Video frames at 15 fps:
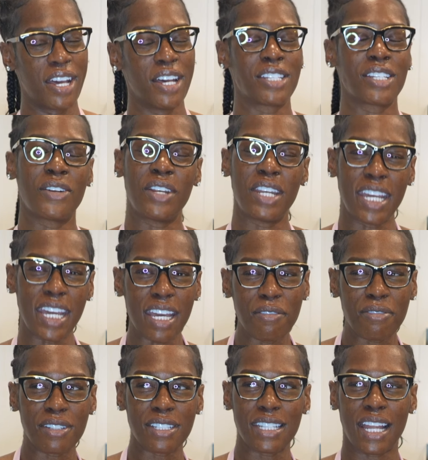So Nev
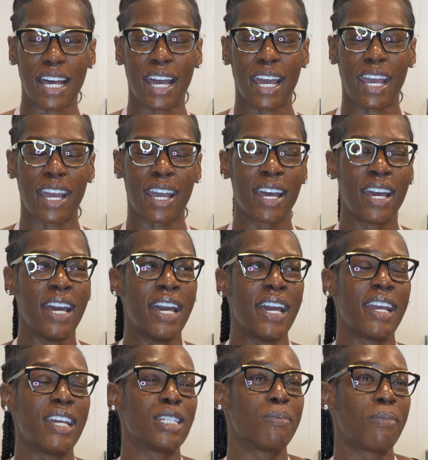was like,
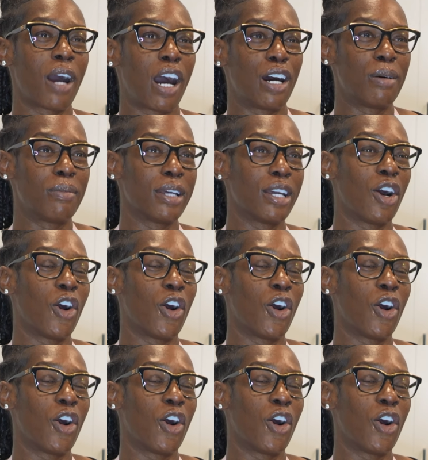he's probably